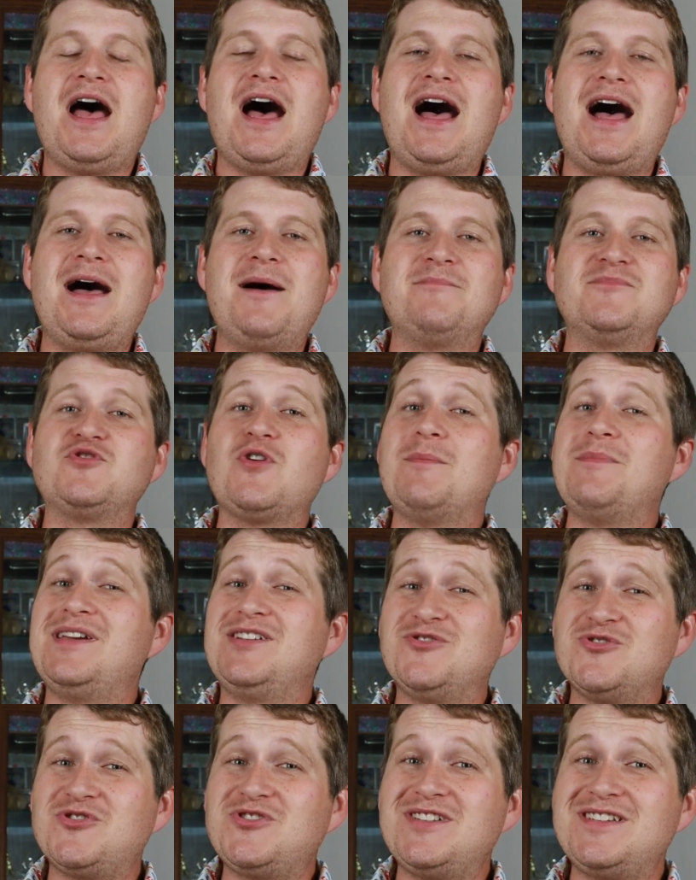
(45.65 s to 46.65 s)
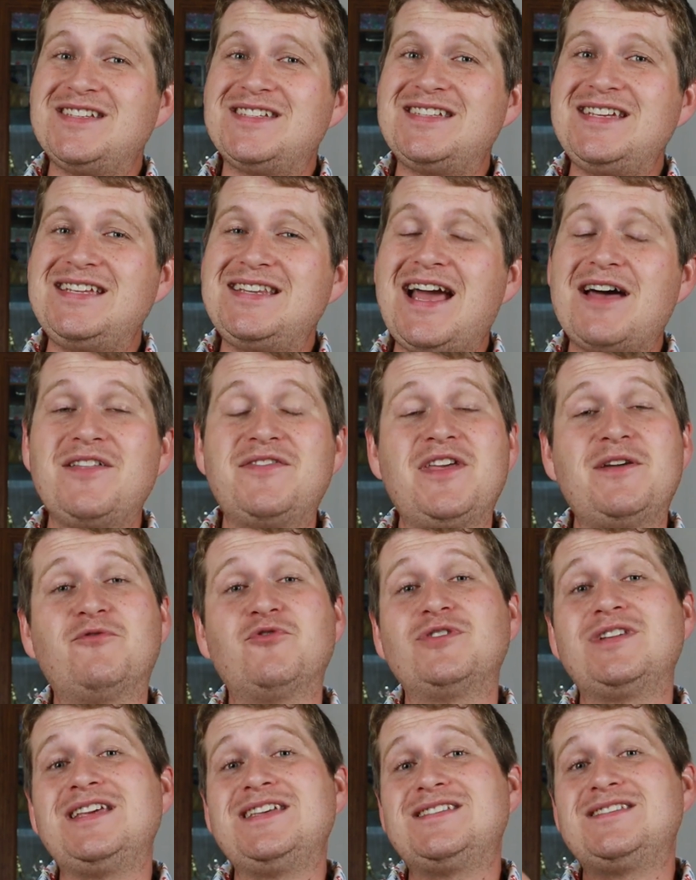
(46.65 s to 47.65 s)
So I'm interested to see now that
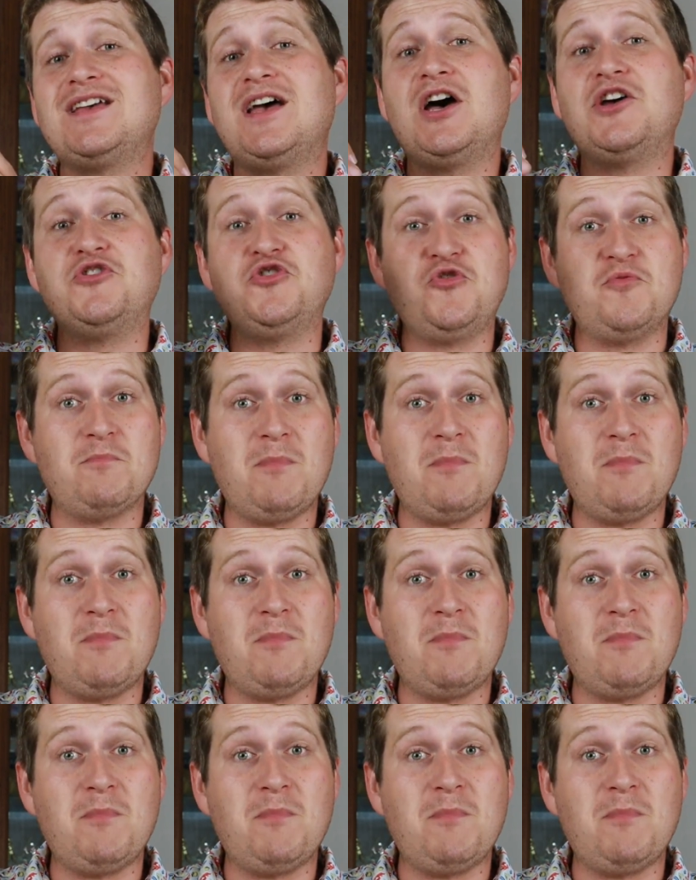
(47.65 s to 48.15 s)
they've released a new